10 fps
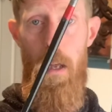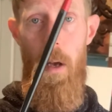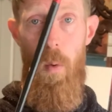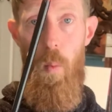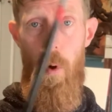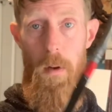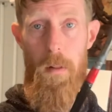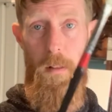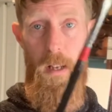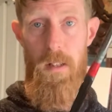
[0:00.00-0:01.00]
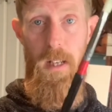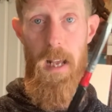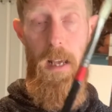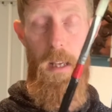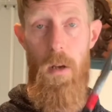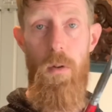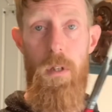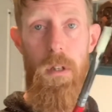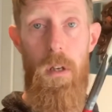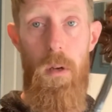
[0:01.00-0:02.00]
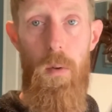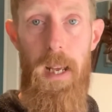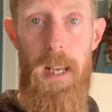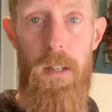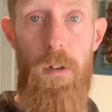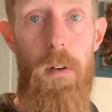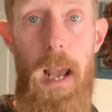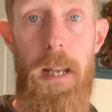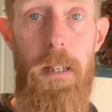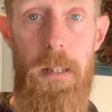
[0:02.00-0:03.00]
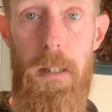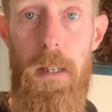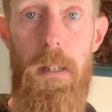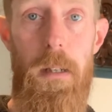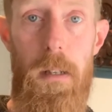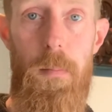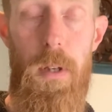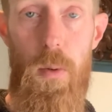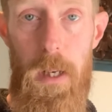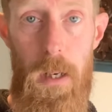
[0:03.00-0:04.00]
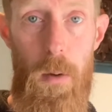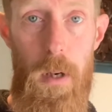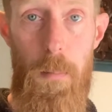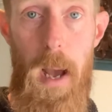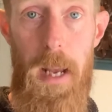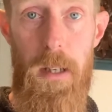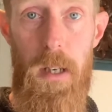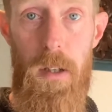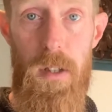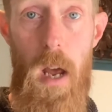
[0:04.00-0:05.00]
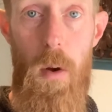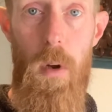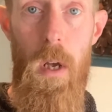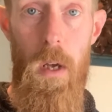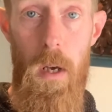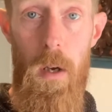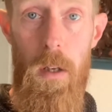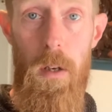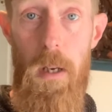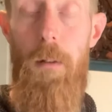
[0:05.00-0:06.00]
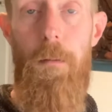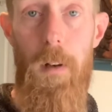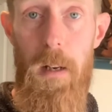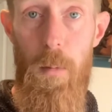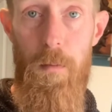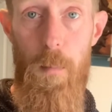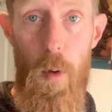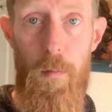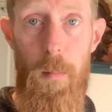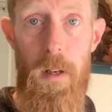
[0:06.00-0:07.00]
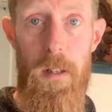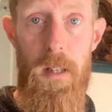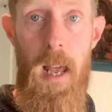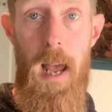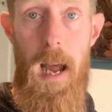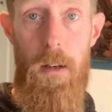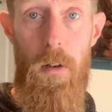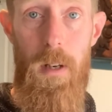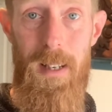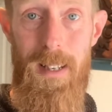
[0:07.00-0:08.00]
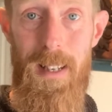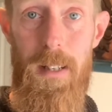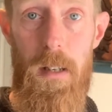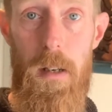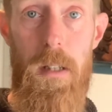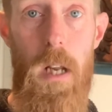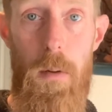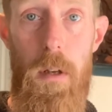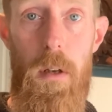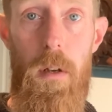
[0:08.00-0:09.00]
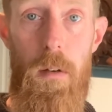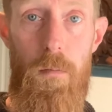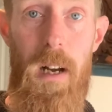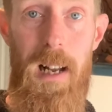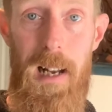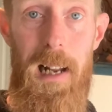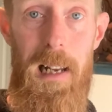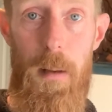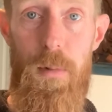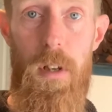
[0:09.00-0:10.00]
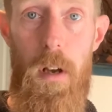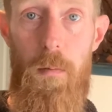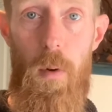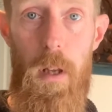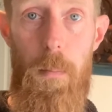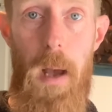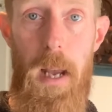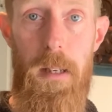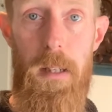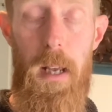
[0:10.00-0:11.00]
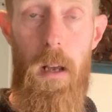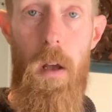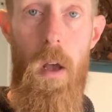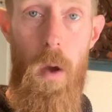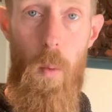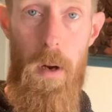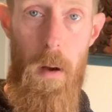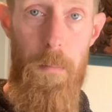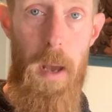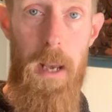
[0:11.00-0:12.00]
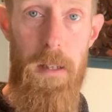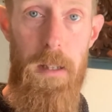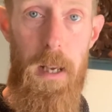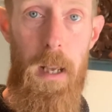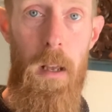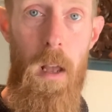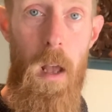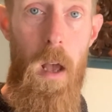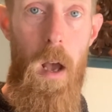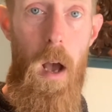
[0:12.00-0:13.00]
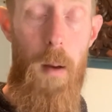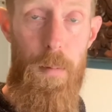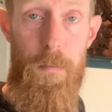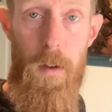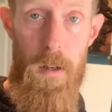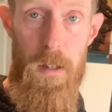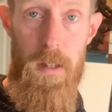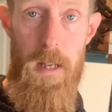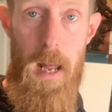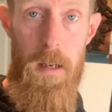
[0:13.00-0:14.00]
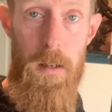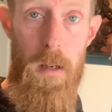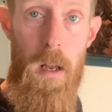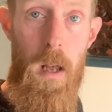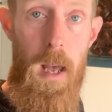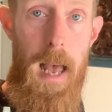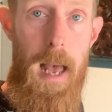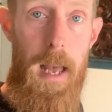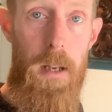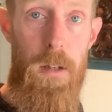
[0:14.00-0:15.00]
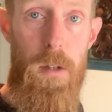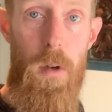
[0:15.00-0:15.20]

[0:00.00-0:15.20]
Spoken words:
One of the things to get used to is creating distance between you and your painting. So you need freedom of movement and you need distance so that you can clearly observe what you're painting. When I'm painting, I prefer to stand and